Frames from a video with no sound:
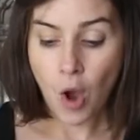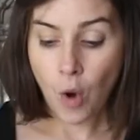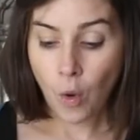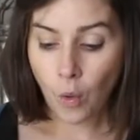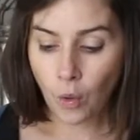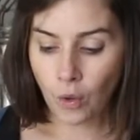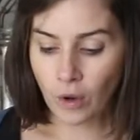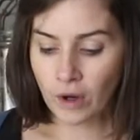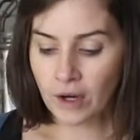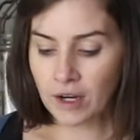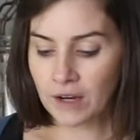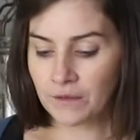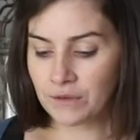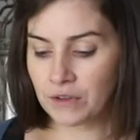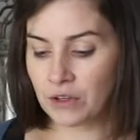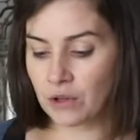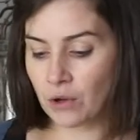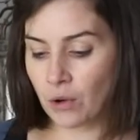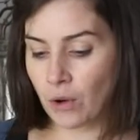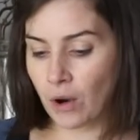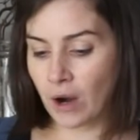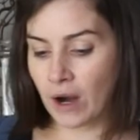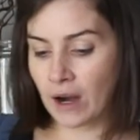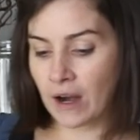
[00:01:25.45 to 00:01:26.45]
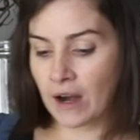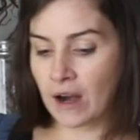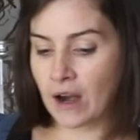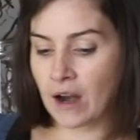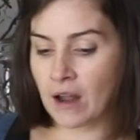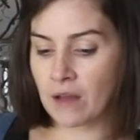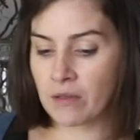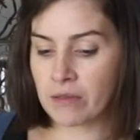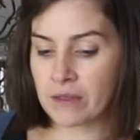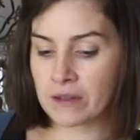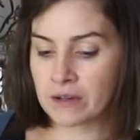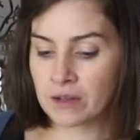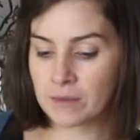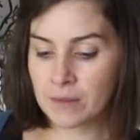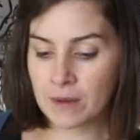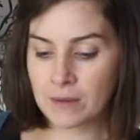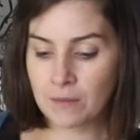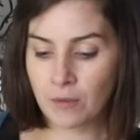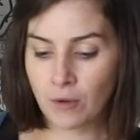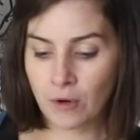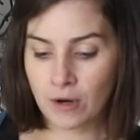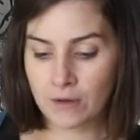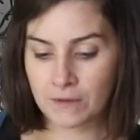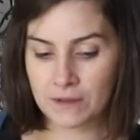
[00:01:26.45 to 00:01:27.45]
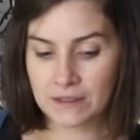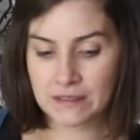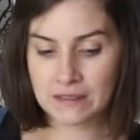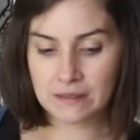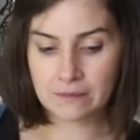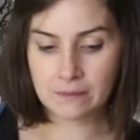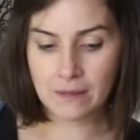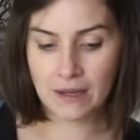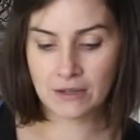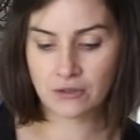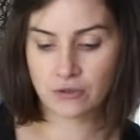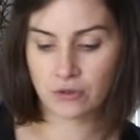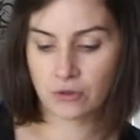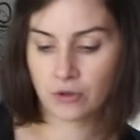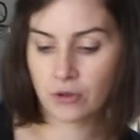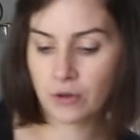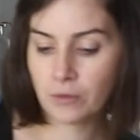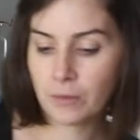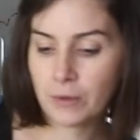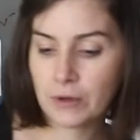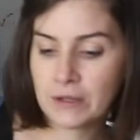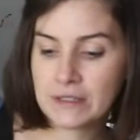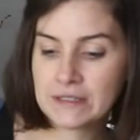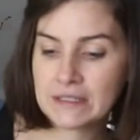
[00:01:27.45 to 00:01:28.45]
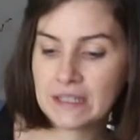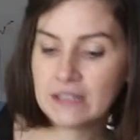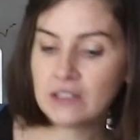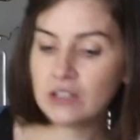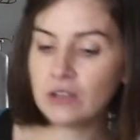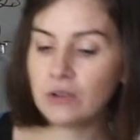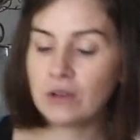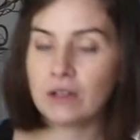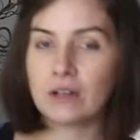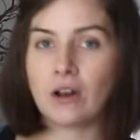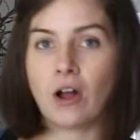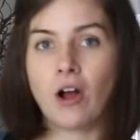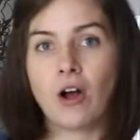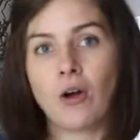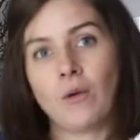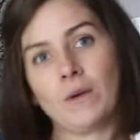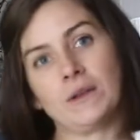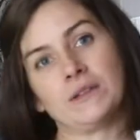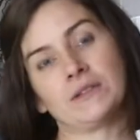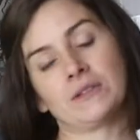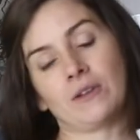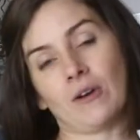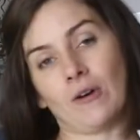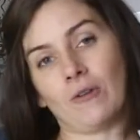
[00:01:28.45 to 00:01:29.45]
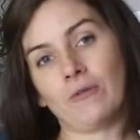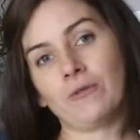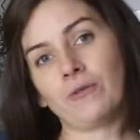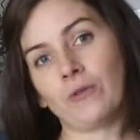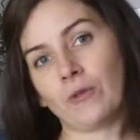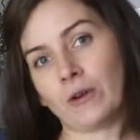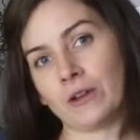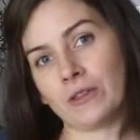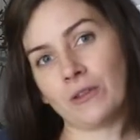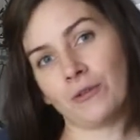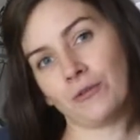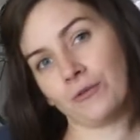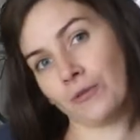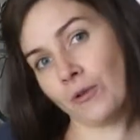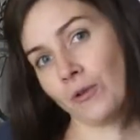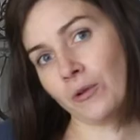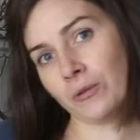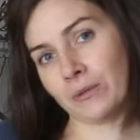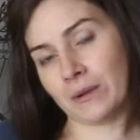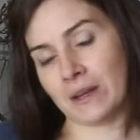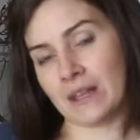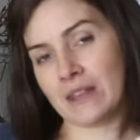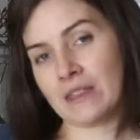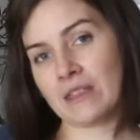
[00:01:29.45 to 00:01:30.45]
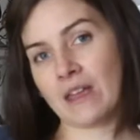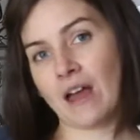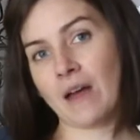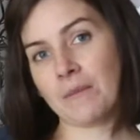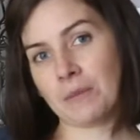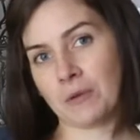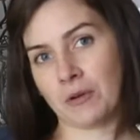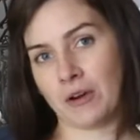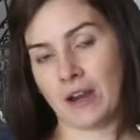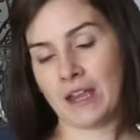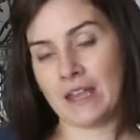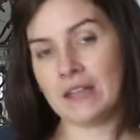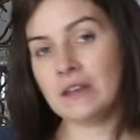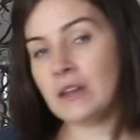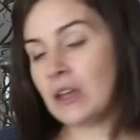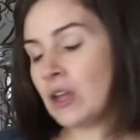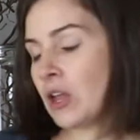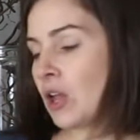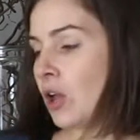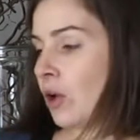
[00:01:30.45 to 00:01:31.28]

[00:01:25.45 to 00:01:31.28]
Or if you are a little bit more of a symmetrical person, you can always go for the full wreath upgrade,